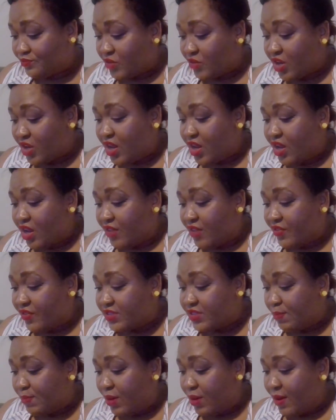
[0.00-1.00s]
This
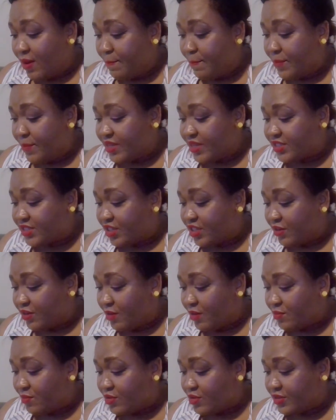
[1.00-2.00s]
plumping serum
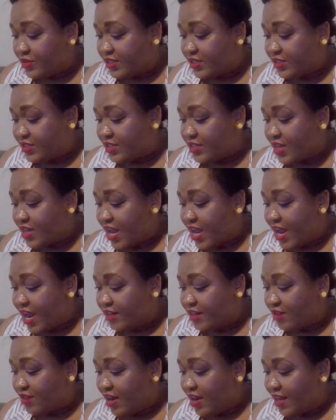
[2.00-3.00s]
uses
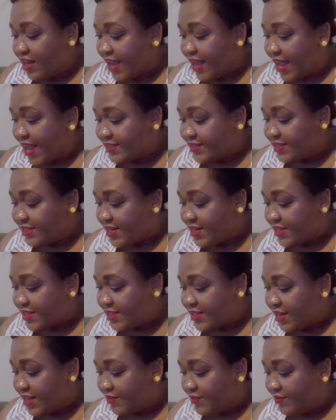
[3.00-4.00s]
hyaluronic acid and
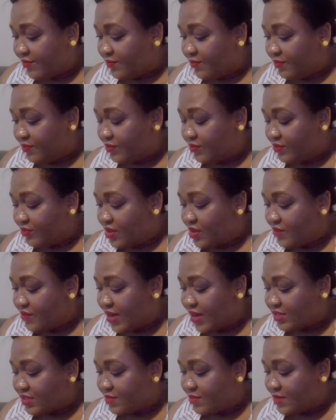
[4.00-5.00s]
vitamin
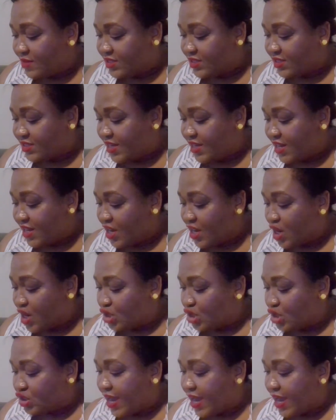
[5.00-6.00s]
C to
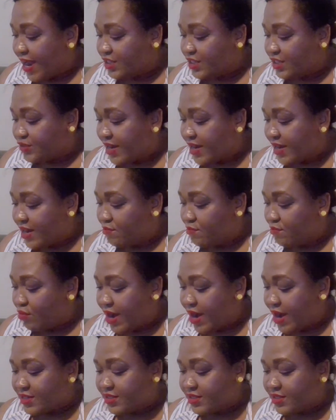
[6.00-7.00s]
hydrate and brighten
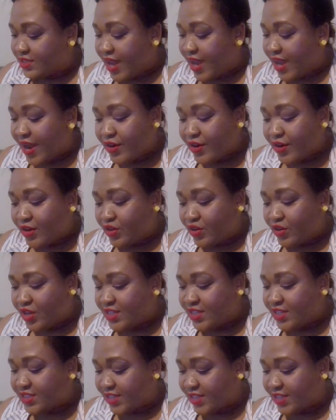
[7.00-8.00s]
tired-looking
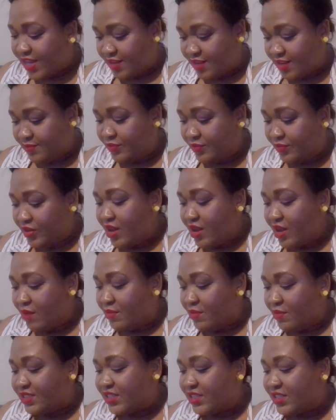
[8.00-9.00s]
skin.
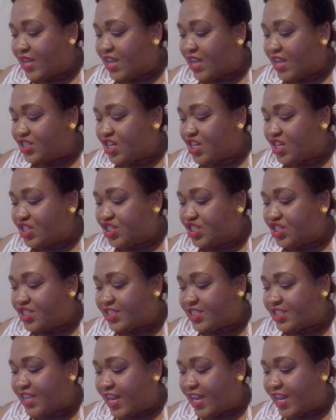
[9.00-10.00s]
Massage into
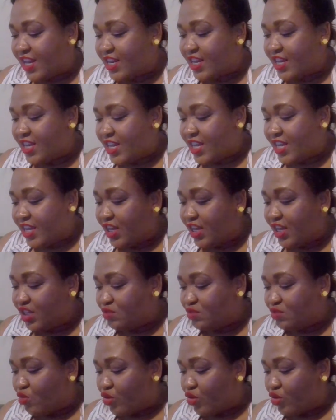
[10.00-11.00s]
skin each
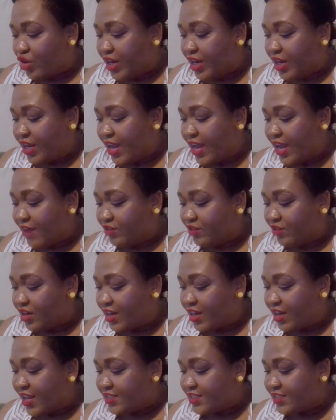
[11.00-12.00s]
morning after
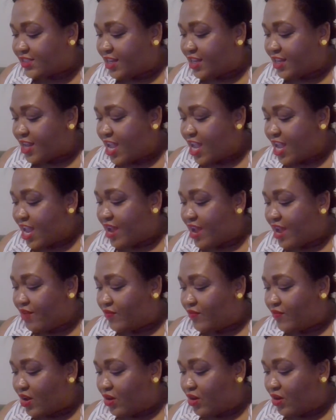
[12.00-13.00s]
cleansing and
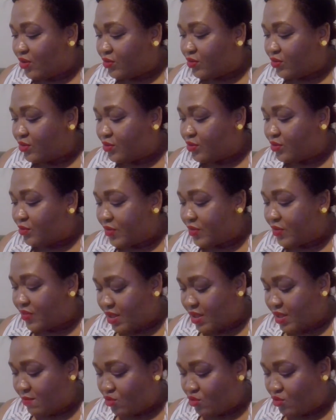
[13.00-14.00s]
follow with a
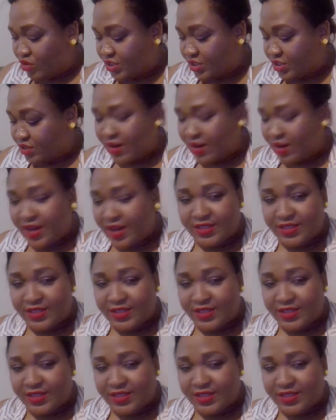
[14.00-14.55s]
moisturizer.